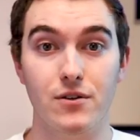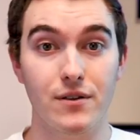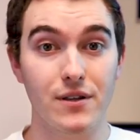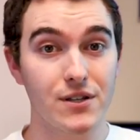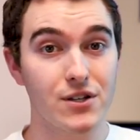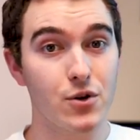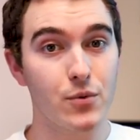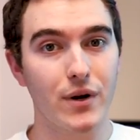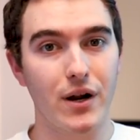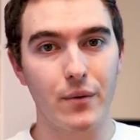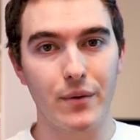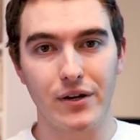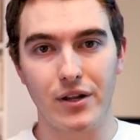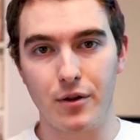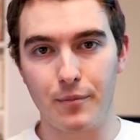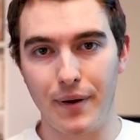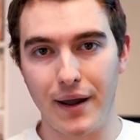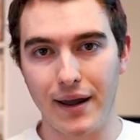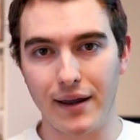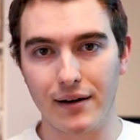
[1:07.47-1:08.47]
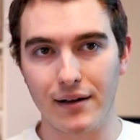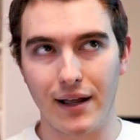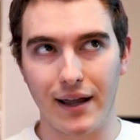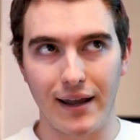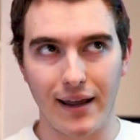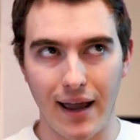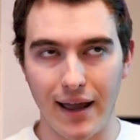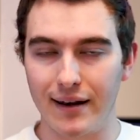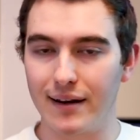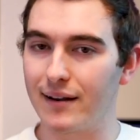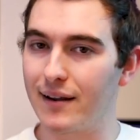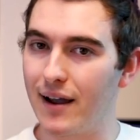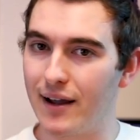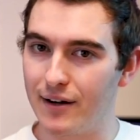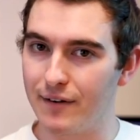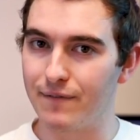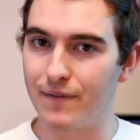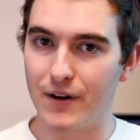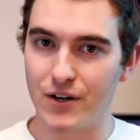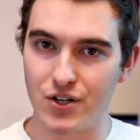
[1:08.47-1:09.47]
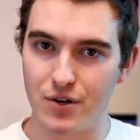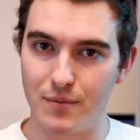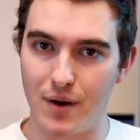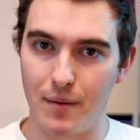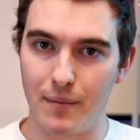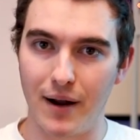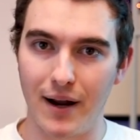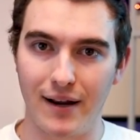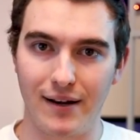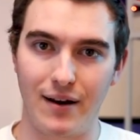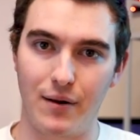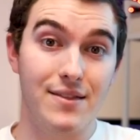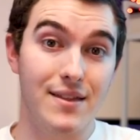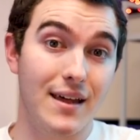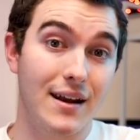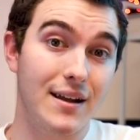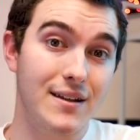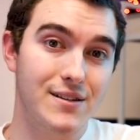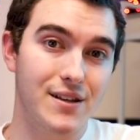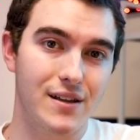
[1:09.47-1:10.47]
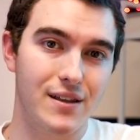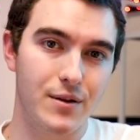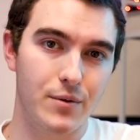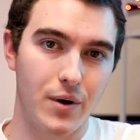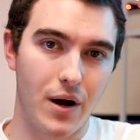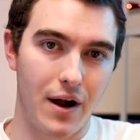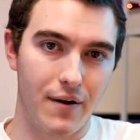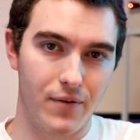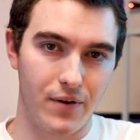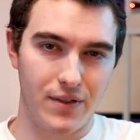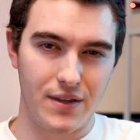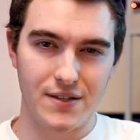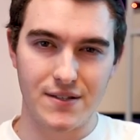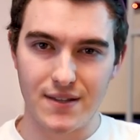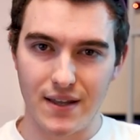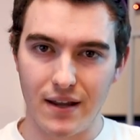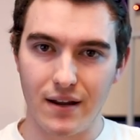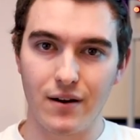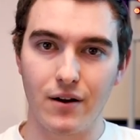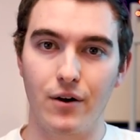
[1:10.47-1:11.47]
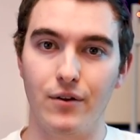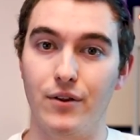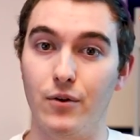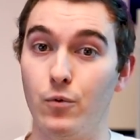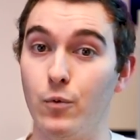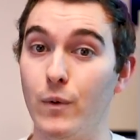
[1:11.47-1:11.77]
So this year when I went to the panel, I had it kind of fresh in my mind. And then I saw they were offering this thing called